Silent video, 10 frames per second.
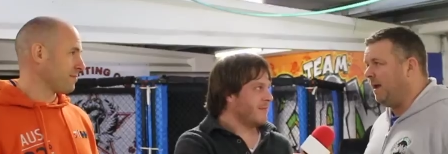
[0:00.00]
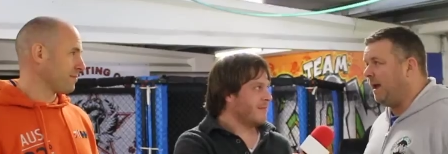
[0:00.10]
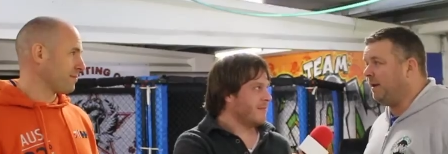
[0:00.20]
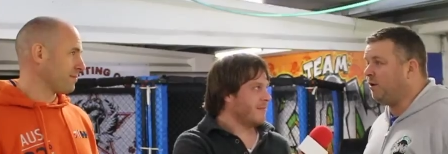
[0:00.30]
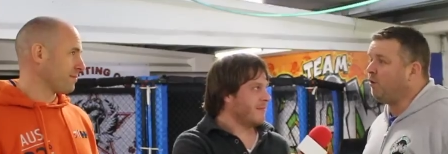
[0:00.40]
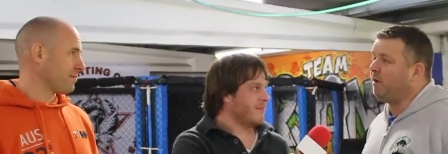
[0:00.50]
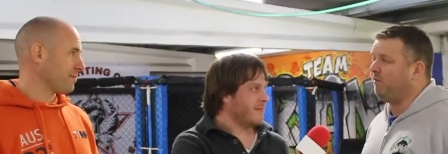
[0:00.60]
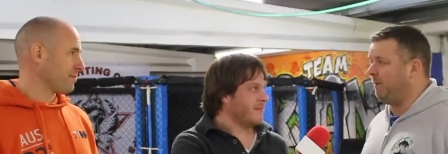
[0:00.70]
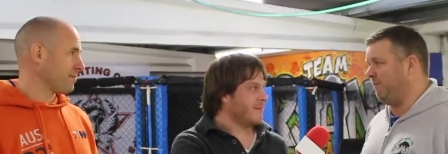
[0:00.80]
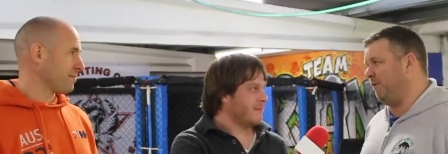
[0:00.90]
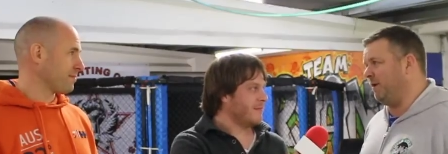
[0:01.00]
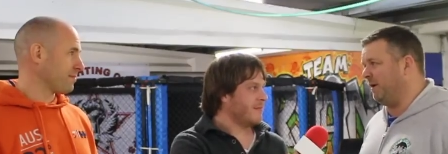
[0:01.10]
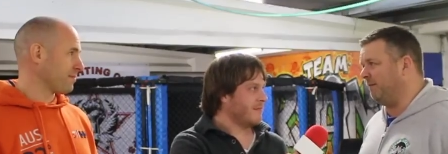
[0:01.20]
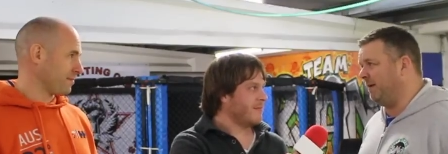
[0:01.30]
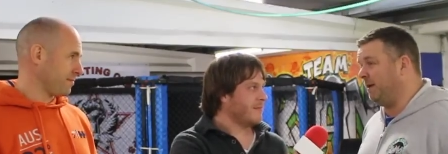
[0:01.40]
Speaker 1: And the guys have been fighting
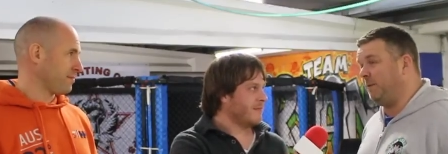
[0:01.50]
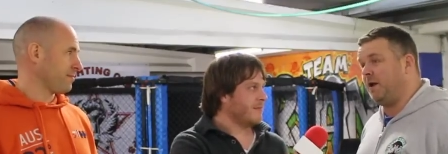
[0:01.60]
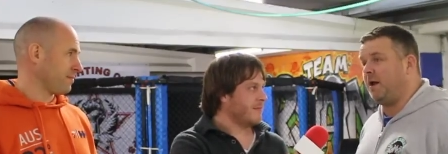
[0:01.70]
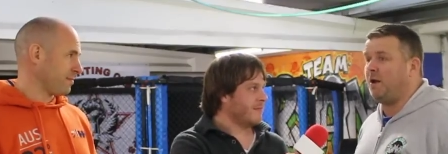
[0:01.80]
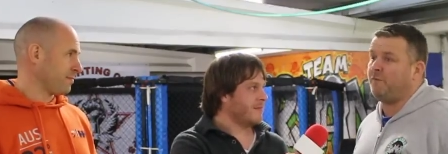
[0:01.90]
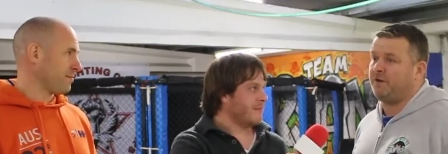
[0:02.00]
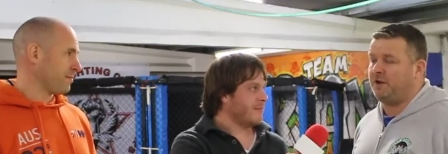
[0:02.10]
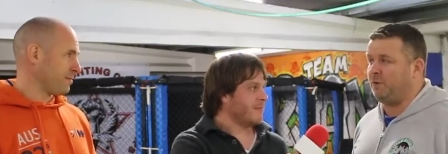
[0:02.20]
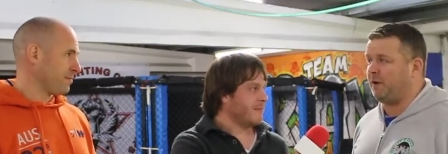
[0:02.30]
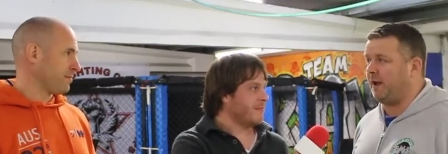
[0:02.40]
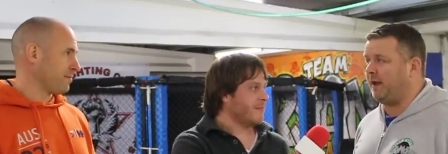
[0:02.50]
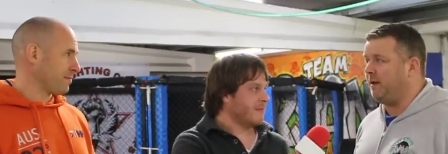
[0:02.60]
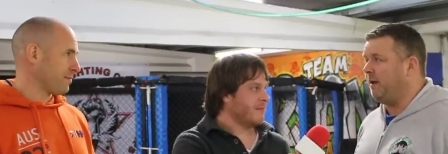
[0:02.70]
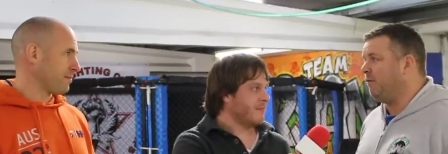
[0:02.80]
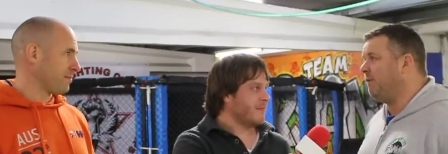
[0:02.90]
on the scene. They've been all over the UK.
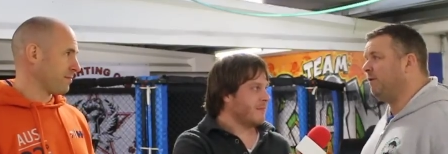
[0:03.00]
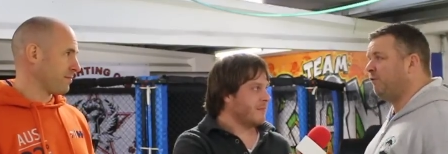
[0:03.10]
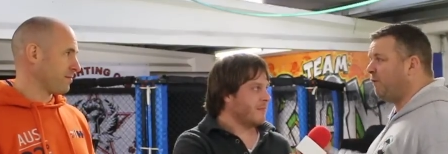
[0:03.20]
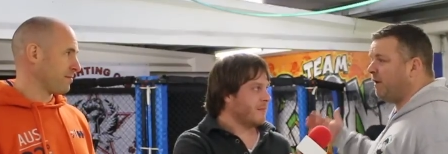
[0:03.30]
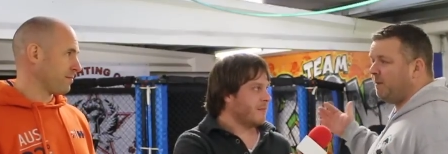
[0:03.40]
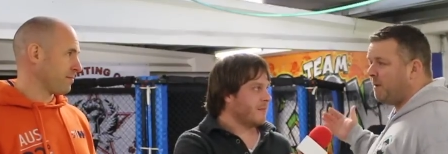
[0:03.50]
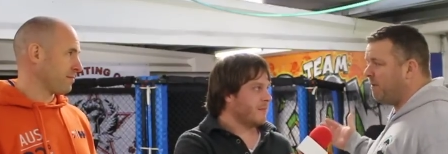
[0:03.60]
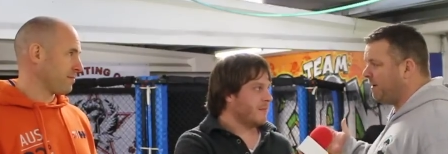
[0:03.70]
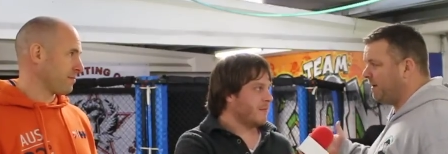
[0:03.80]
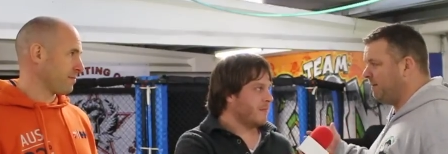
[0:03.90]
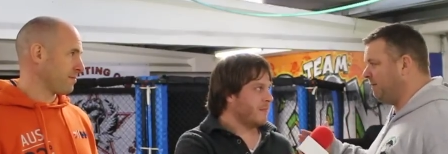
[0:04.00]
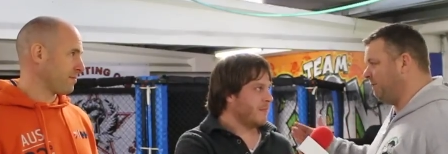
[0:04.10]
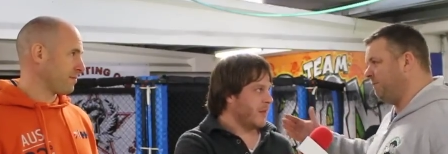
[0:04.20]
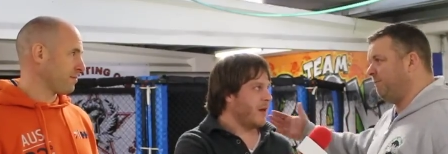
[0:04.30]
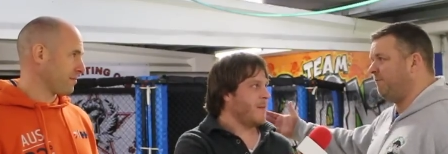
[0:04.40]
Reds have fought in America,
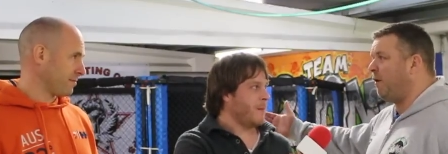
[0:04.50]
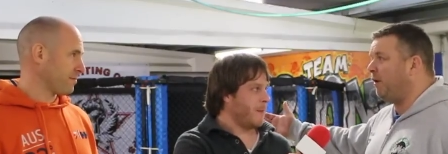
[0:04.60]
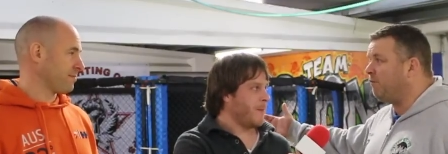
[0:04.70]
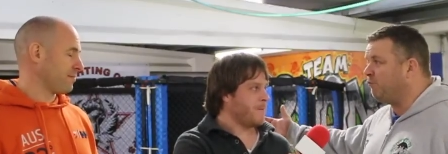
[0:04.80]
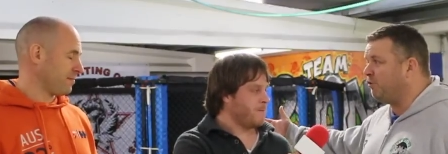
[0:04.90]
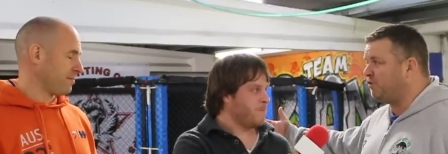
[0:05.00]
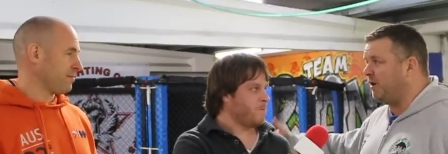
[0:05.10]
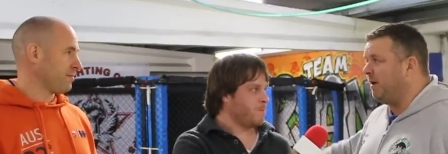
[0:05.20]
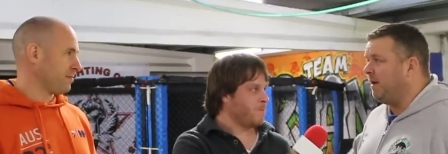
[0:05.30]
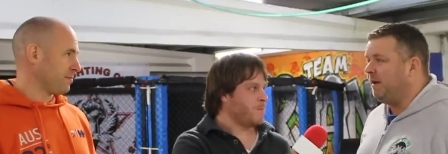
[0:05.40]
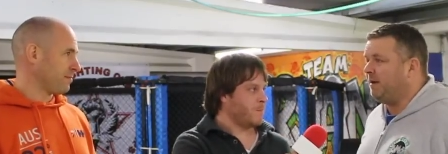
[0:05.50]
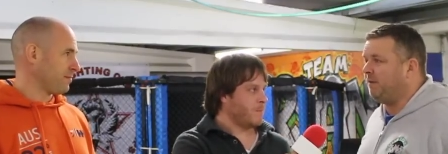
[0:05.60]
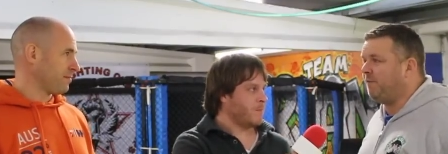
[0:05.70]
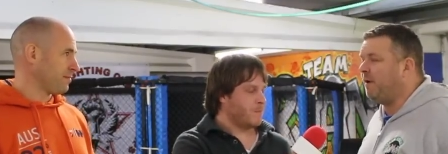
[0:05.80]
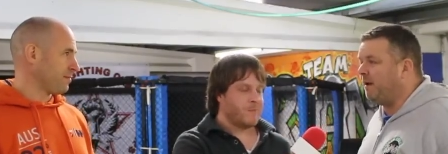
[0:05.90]
yeah. fought in Russia. You know,
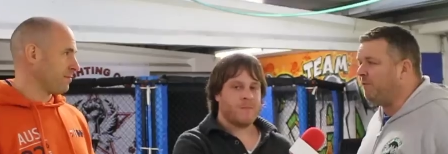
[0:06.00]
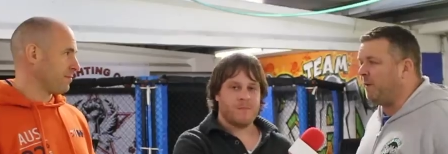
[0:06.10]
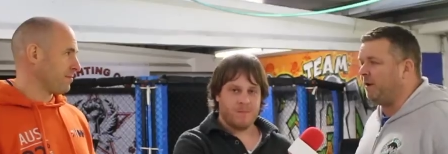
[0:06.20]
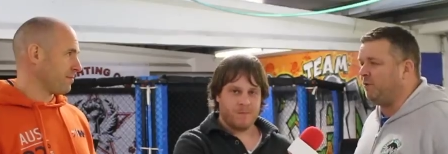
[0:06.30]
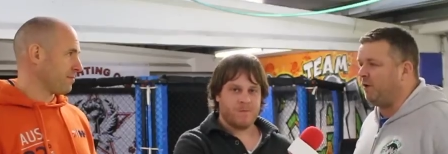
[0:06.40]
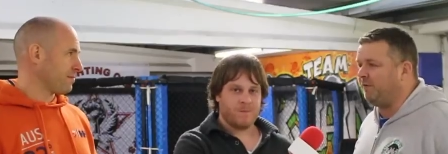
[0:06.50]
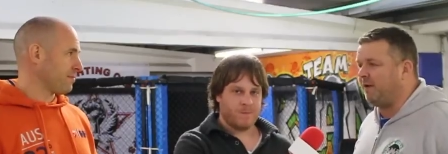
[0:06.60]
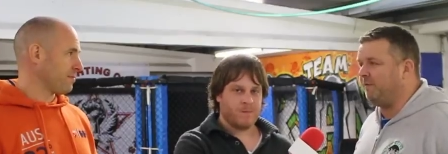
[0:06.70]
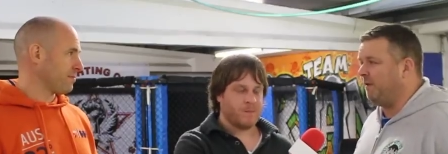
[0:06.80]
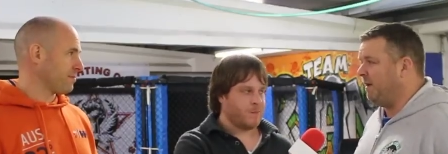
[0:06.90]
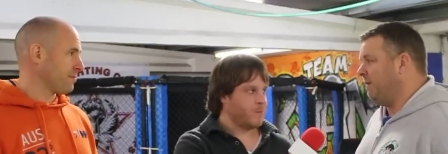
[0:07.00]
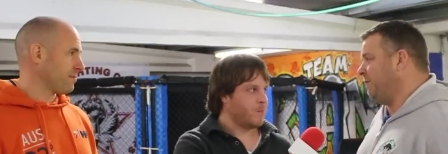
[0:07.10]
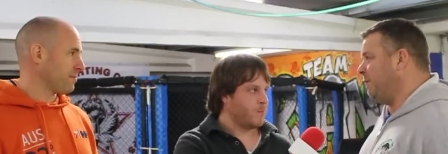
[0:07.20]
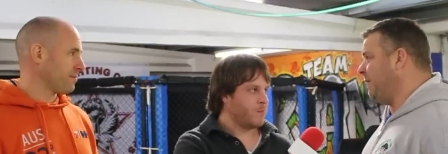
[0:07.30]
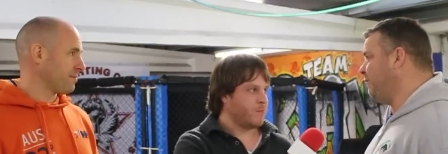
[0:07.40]
they fought everywhere, the guys have.
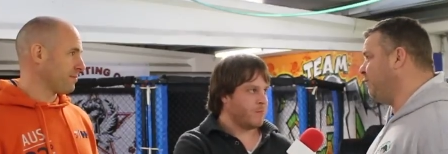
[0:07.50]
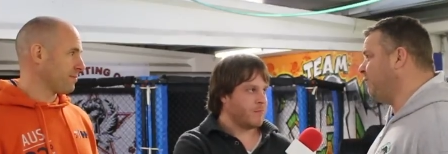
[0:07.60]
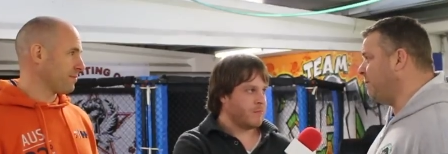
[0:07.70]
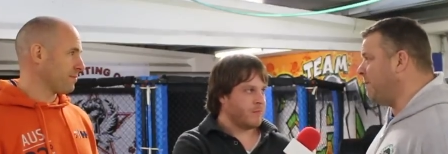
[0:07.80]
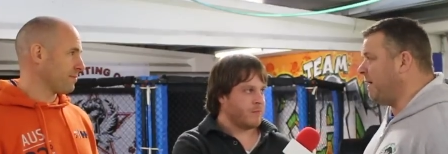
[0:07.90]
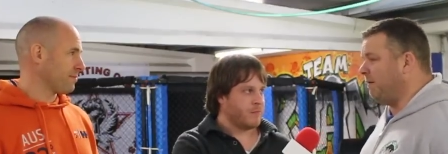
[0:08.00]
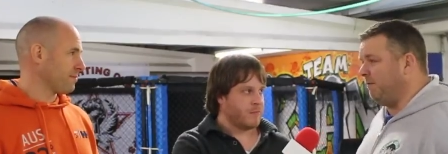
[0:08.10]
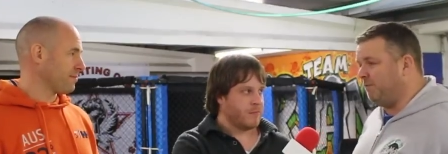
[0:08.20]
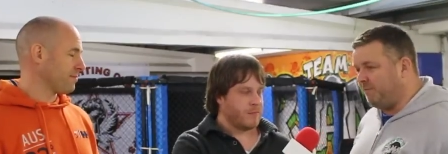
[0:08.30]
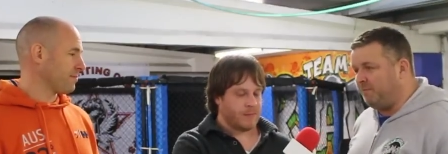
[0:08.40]
So it's just a matter of